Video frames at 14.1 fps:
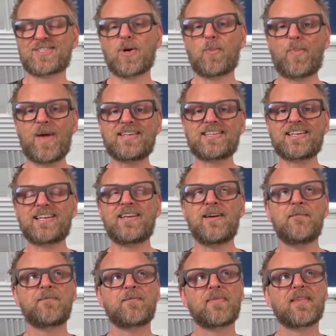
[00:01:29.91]
So basically,
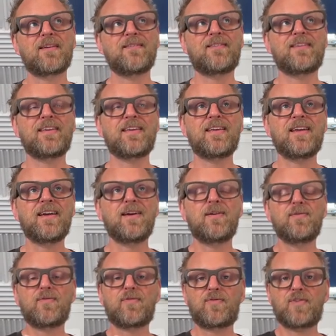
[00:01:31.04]
the
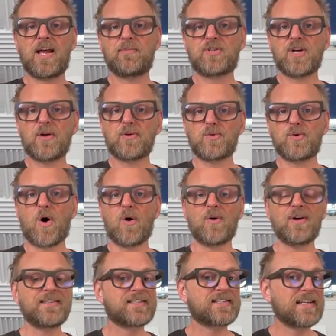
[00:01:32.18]
Frame Shot Uno
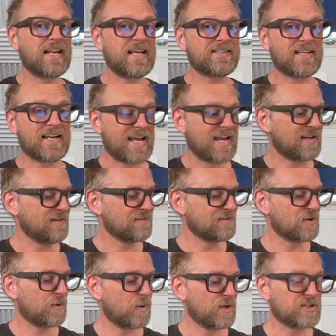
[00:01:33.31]
is listening
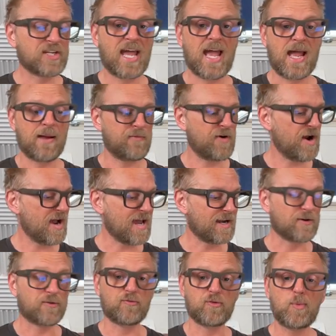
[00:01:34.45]
to which camera
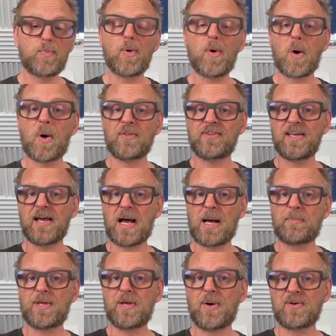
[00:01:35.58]
and group on the
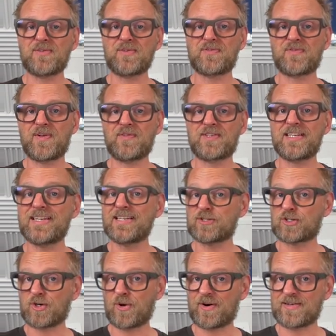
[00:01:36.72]
ARRI
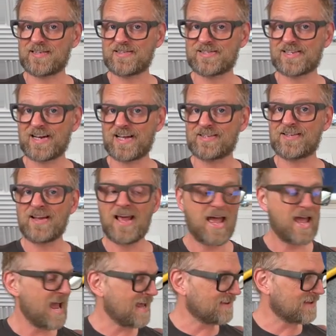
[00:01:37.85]
is currently selected,
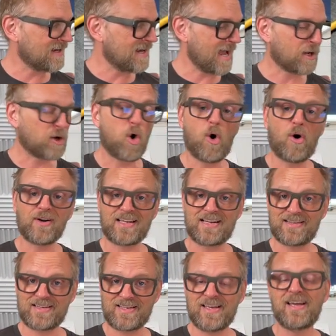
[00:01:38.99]
and then
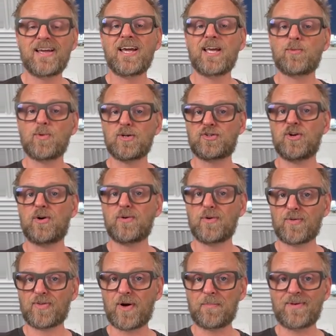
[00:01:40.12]
accordingly, it will show you
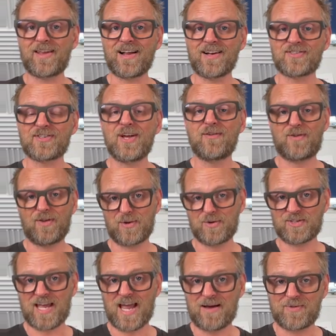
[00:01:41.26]
thumbnails for
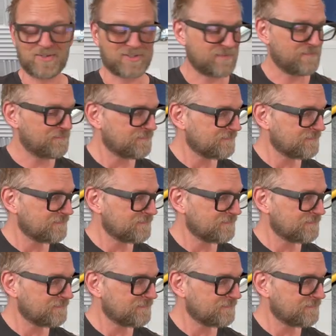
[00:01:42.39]
those cameras.